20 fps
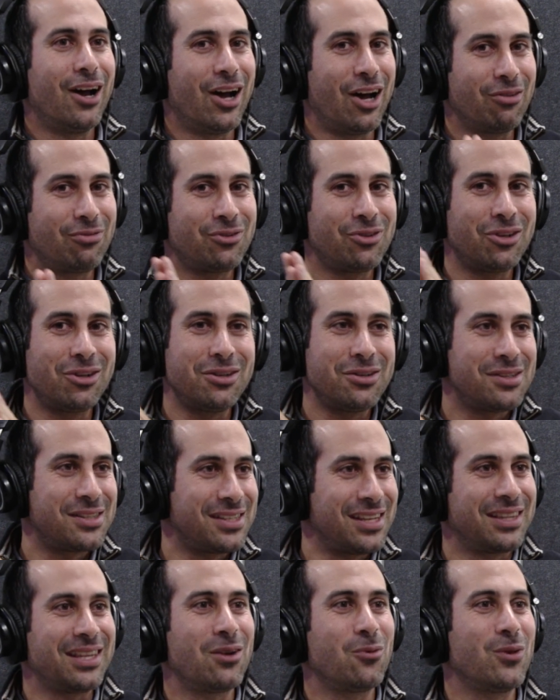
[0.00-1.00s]
after
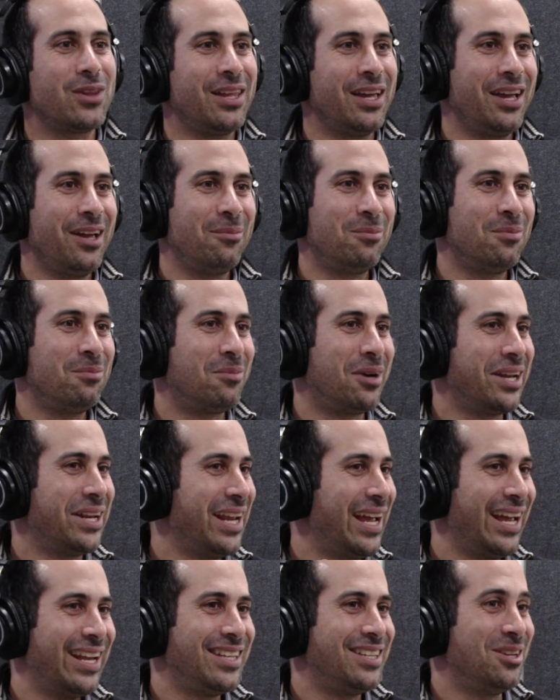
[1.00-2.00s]
sitting with him, my
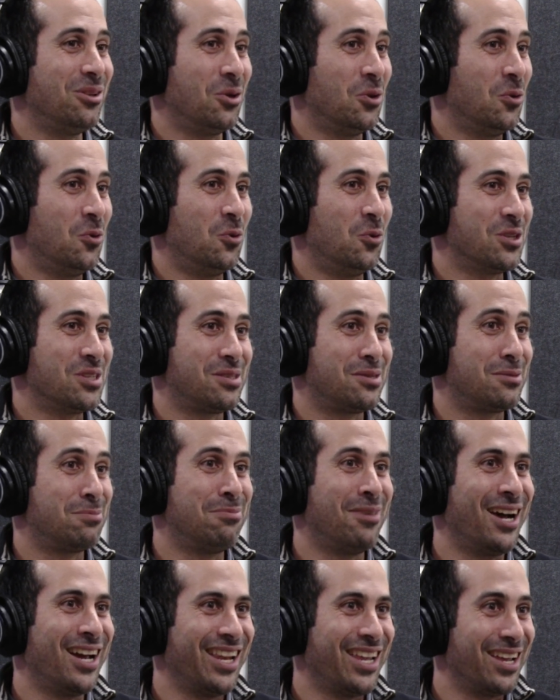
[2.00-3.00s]
dad, was
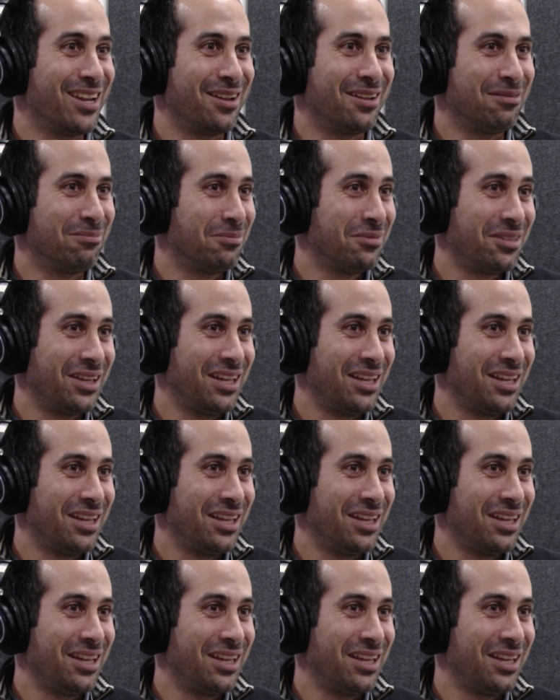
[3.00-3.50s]
smiling.